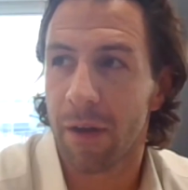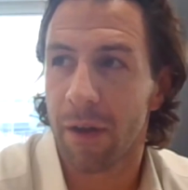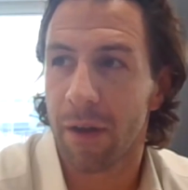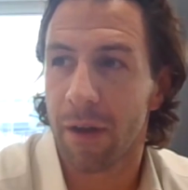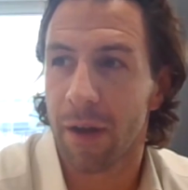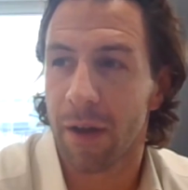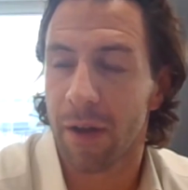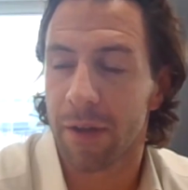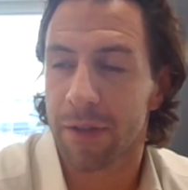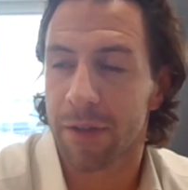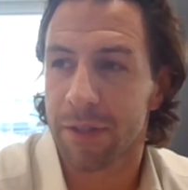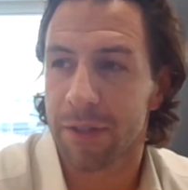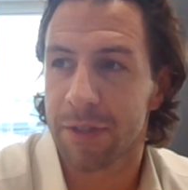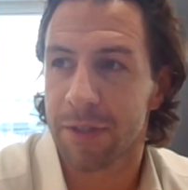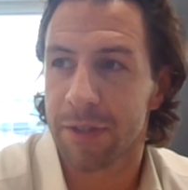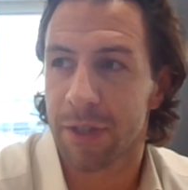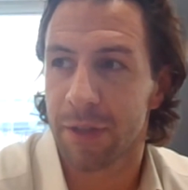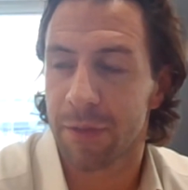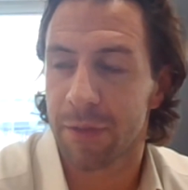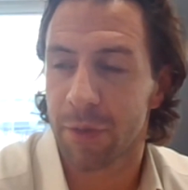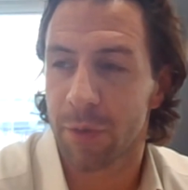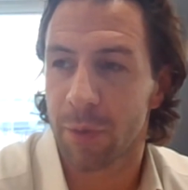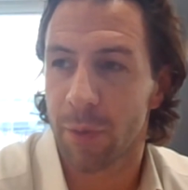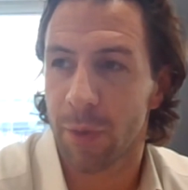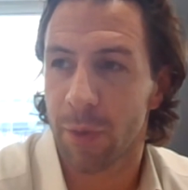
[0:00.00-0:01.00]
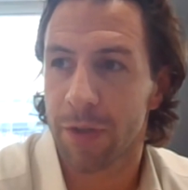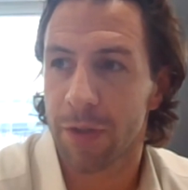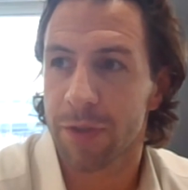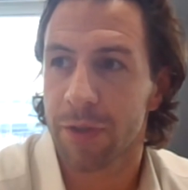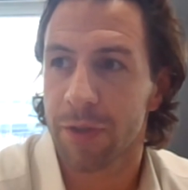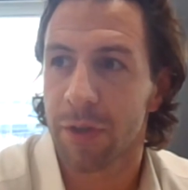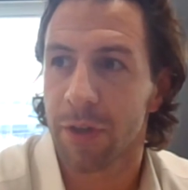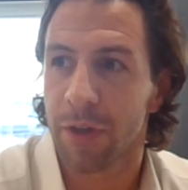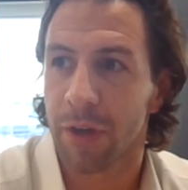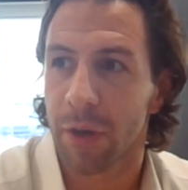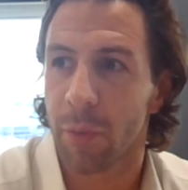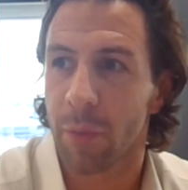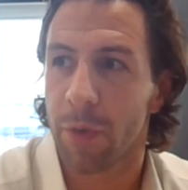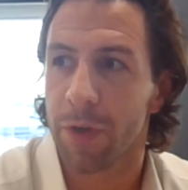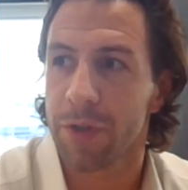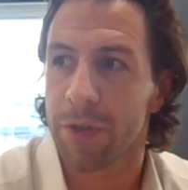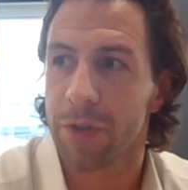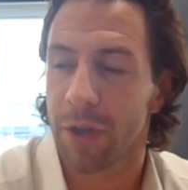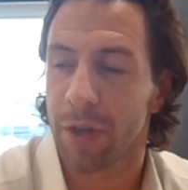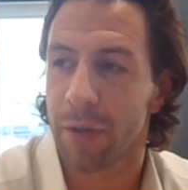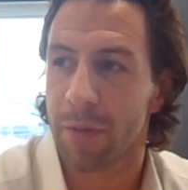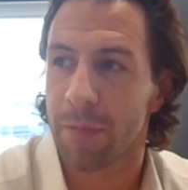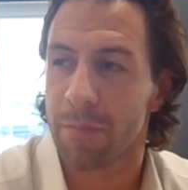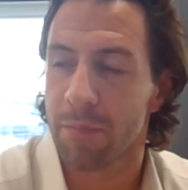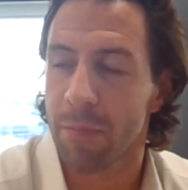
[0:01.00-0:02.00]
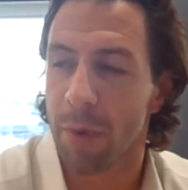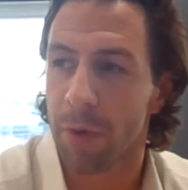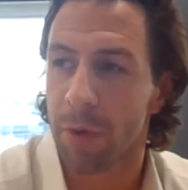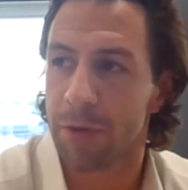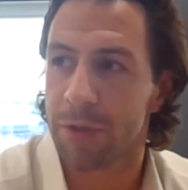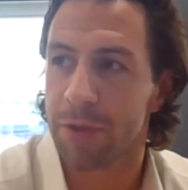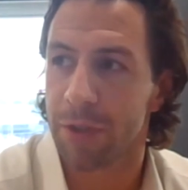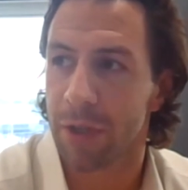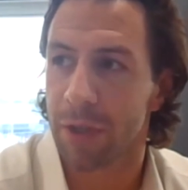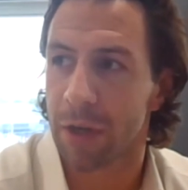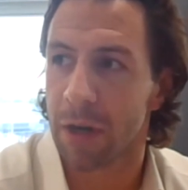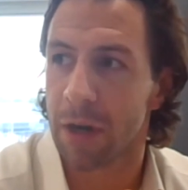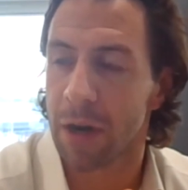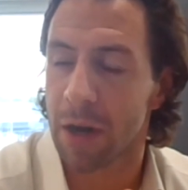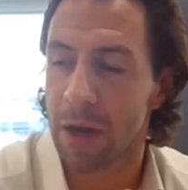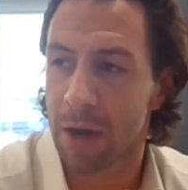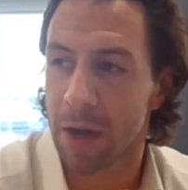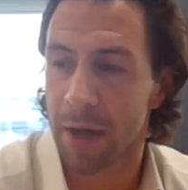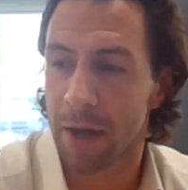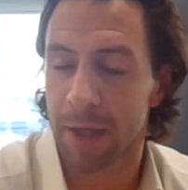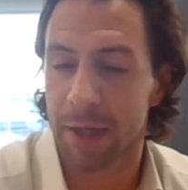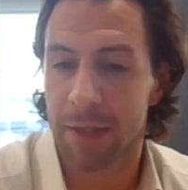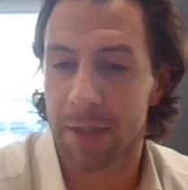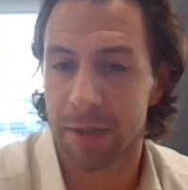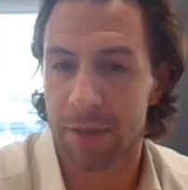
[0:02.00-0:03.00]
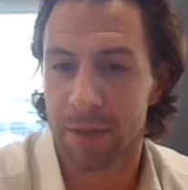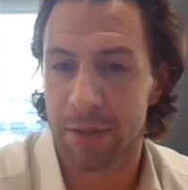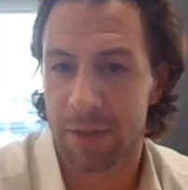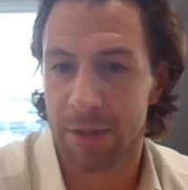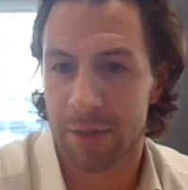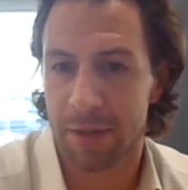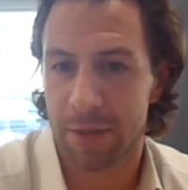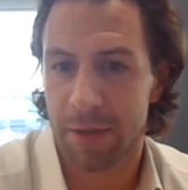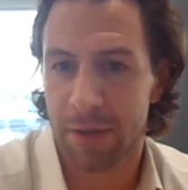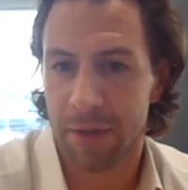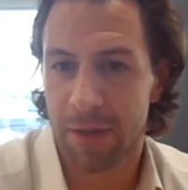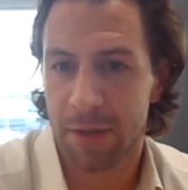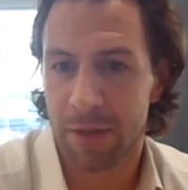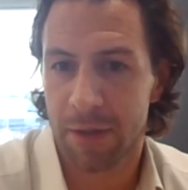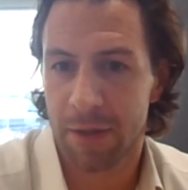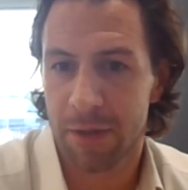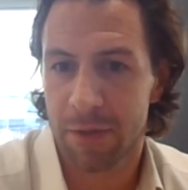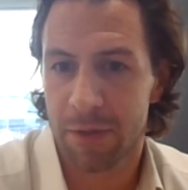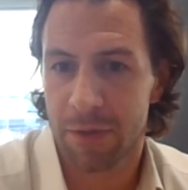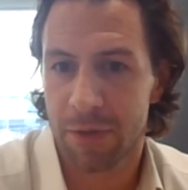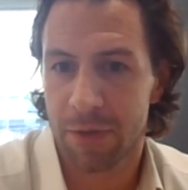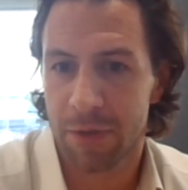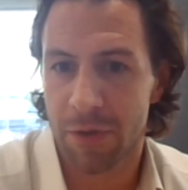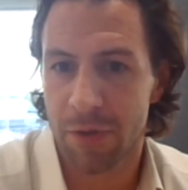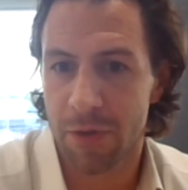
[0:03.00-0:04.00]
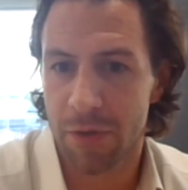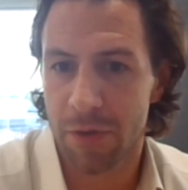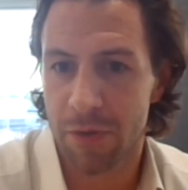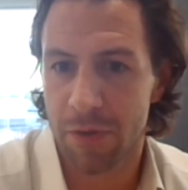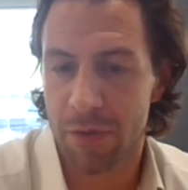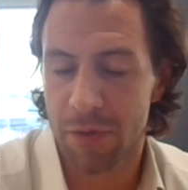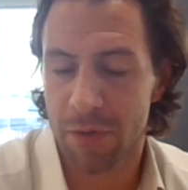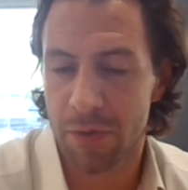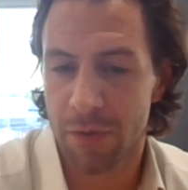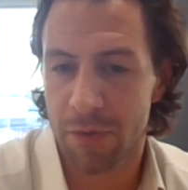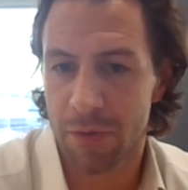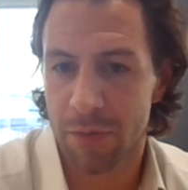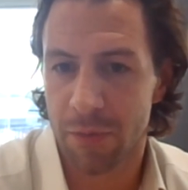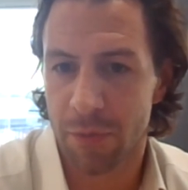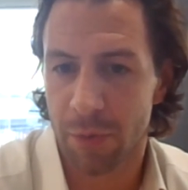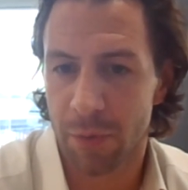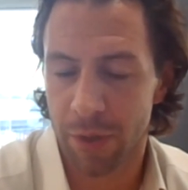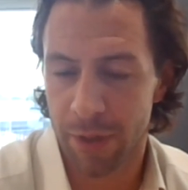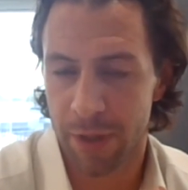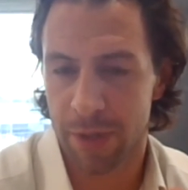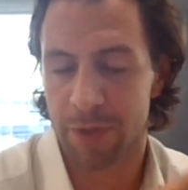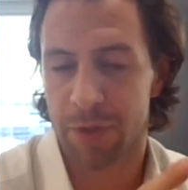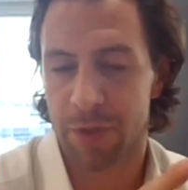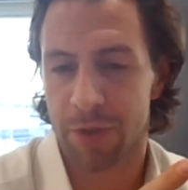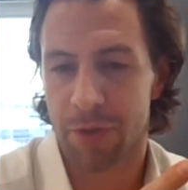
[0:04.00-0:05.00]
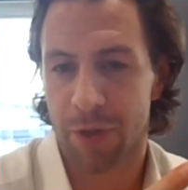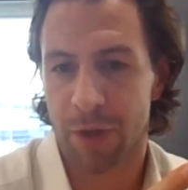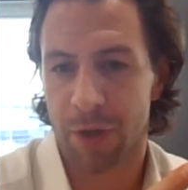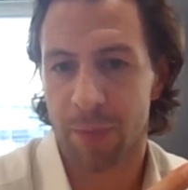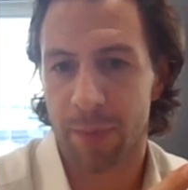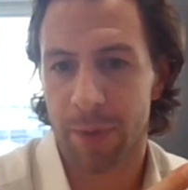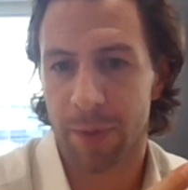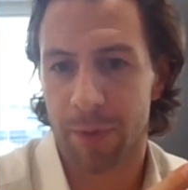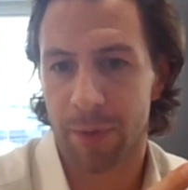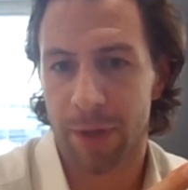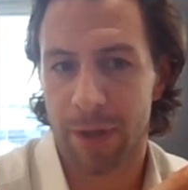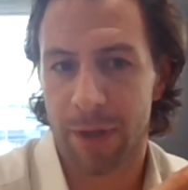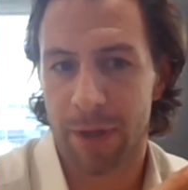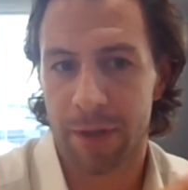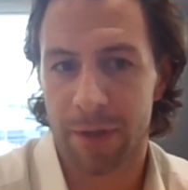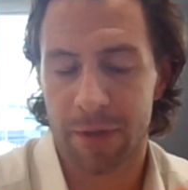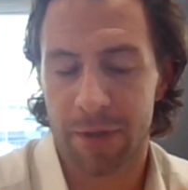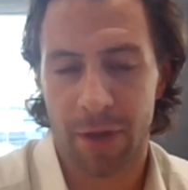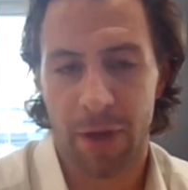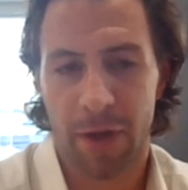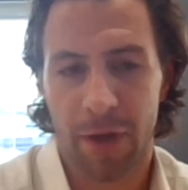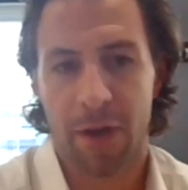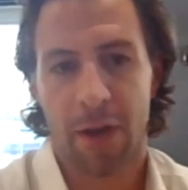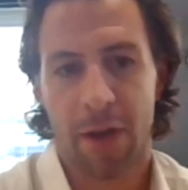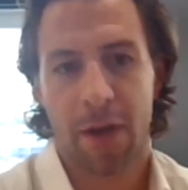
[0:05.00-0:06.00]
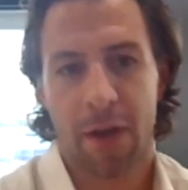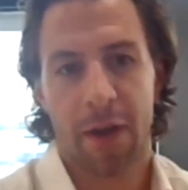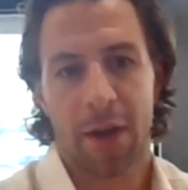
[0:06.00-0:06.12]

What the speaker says: Ask yourself the question, okay, which are most aligned to what it is you're trying to build here? So,